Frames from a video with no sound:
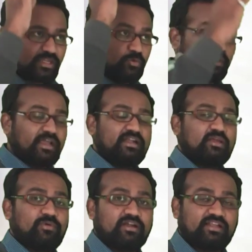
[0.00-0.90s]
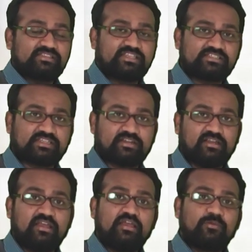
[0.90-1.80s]
We can take vertical
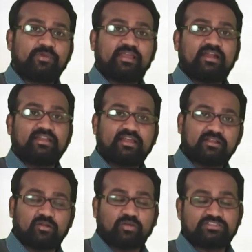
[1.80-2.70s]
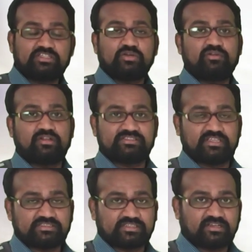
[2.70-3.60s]
section, we can take longitudinal
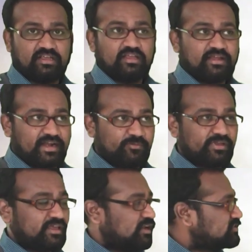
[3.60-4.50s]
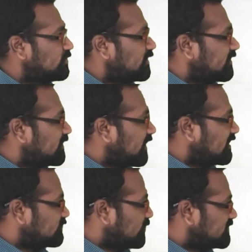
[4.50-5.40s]
section, and we can also take the
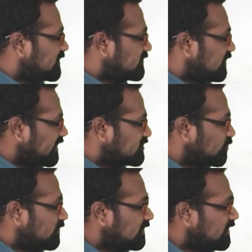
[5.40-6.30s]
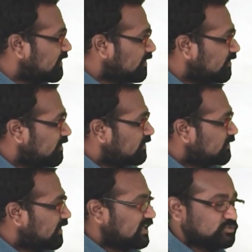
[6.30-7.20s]
transverse section as shown here.
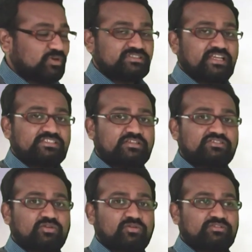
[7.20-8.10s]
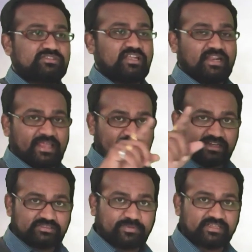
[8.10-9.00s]
The transverse section shows the
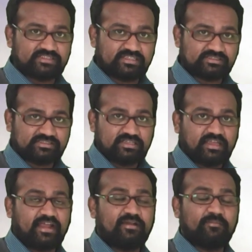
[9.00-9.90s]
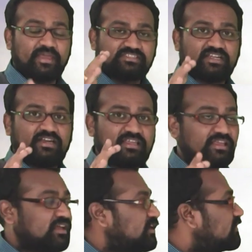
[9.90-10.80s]
layers presence, and
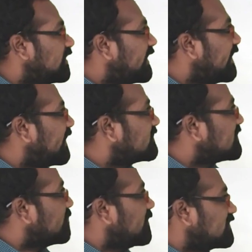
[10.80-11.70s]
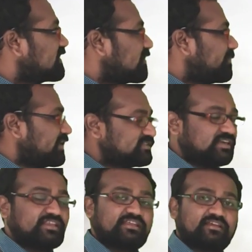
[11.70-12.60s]
majorly the air chambers are
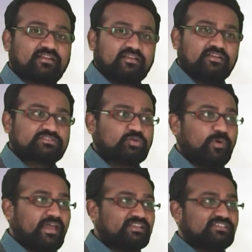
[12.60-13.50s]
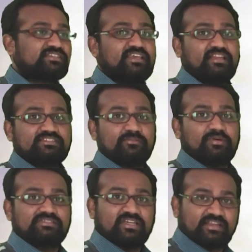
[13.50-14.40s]
present here. So why these air
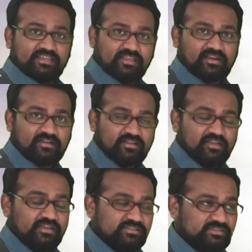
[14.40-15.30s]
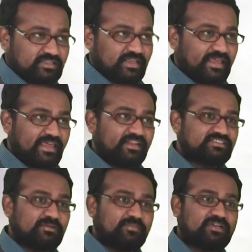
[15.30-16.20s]
chambers are here? So the air
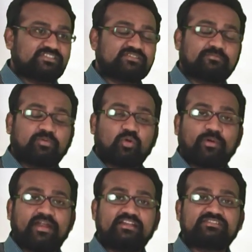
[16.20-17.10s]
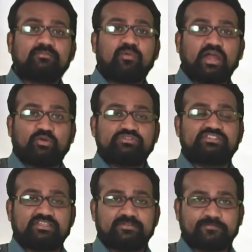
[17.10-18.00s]
chambers provides
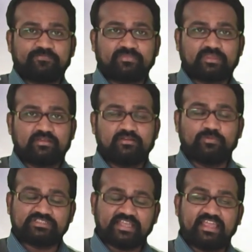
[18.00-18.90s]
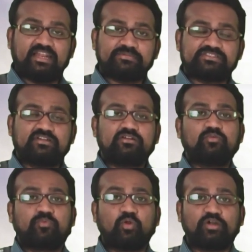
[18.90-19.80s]
buoyancy, which helps
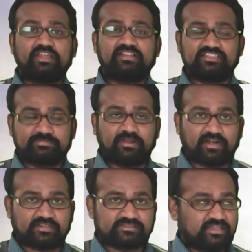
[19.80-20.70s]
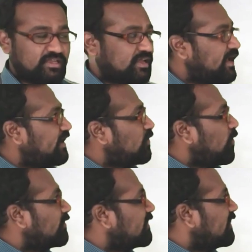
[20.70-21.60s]
to floating these plants. And
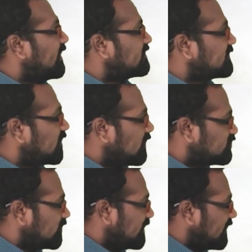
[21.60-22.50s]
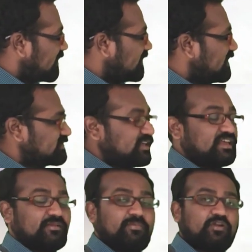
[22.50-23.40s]
other layers are also there, each
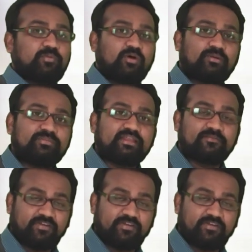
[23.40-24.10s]
layer perform their